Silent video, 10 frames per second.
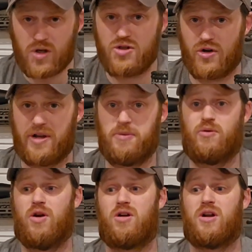Don't get me
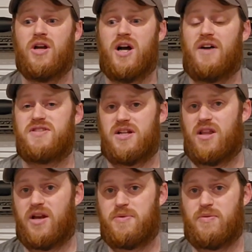wrong, I've seen a
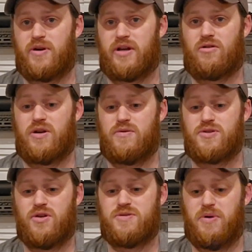lot of people get great
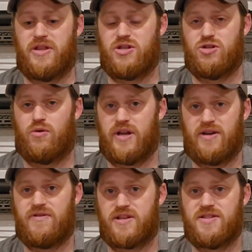results, but they don't
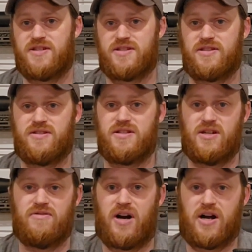have the consistency
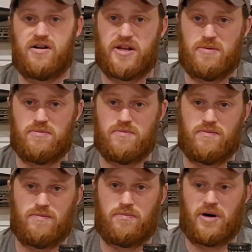of higher name
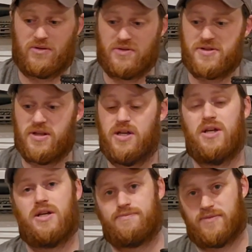barrels,
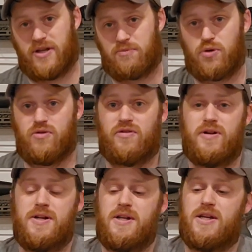like Proof.
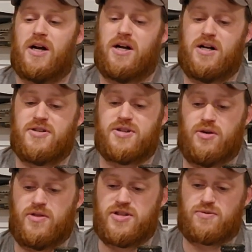
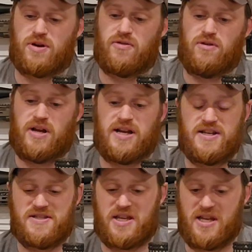So this rifle
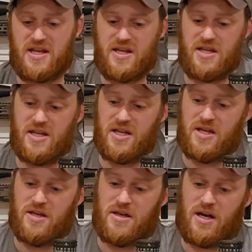has a
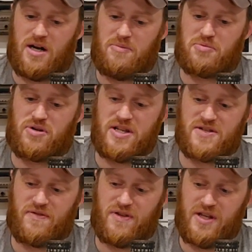
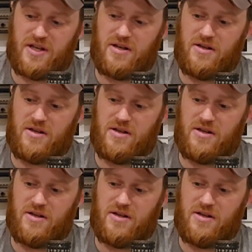press fit